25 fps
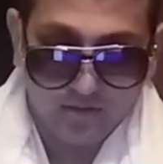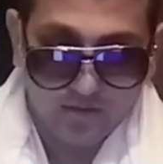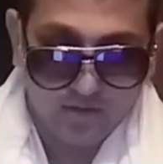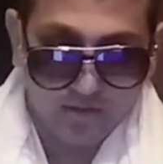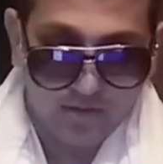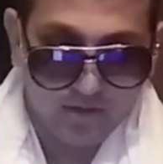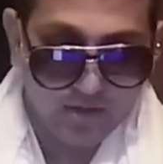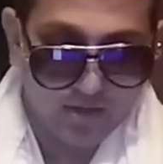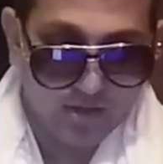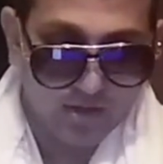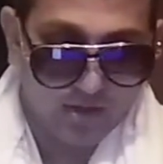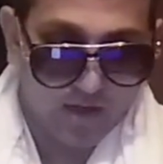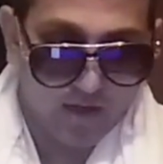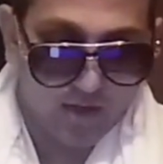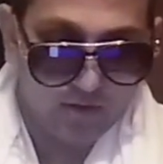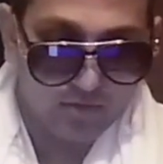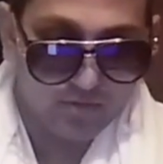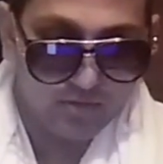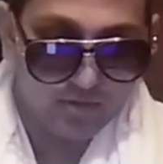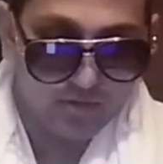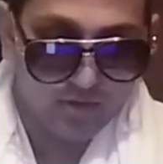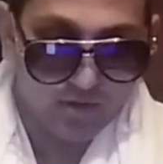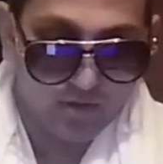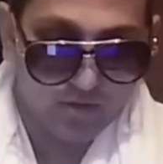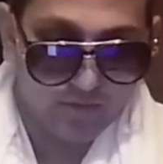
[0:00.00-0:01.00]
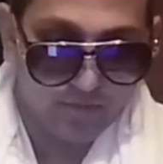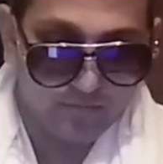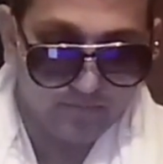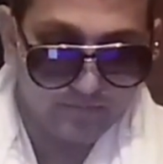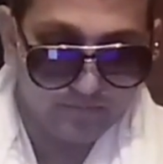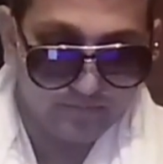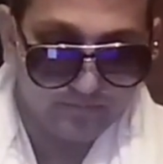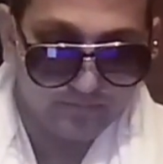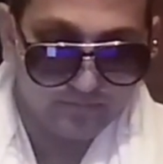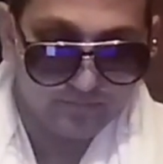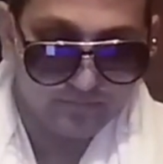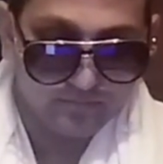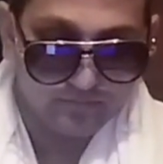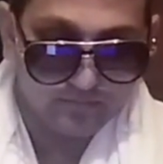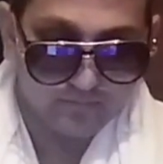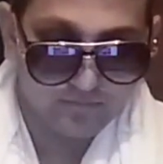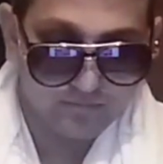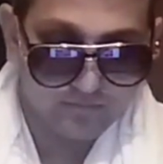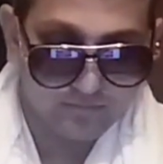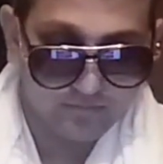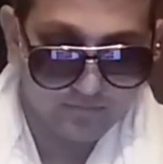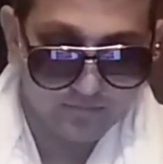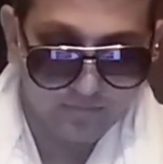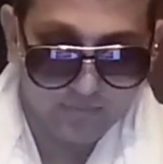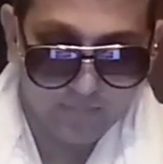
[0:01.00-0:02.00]
I don't know.
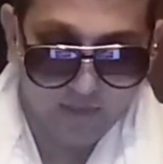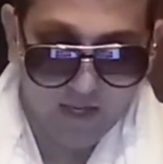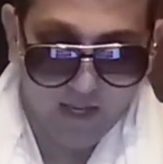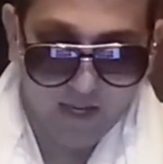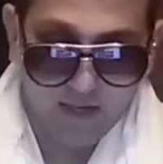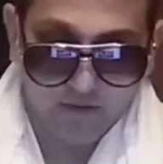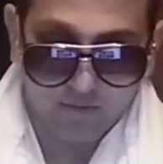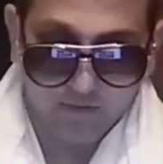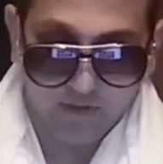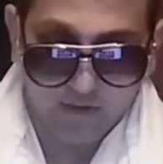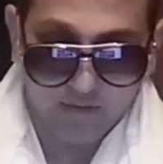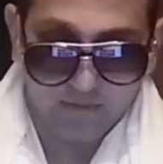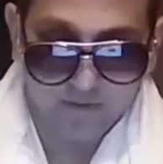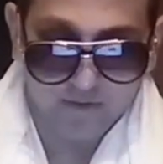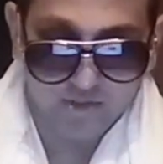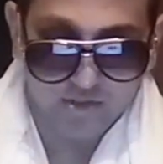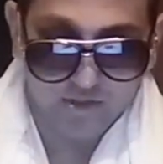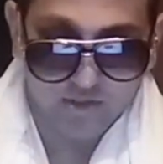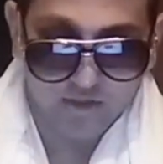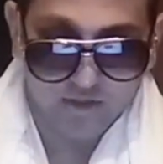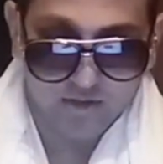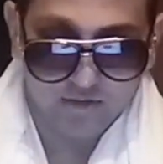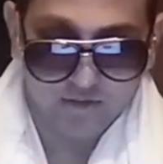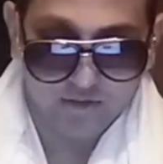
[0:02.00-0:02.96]
I don't give a shit.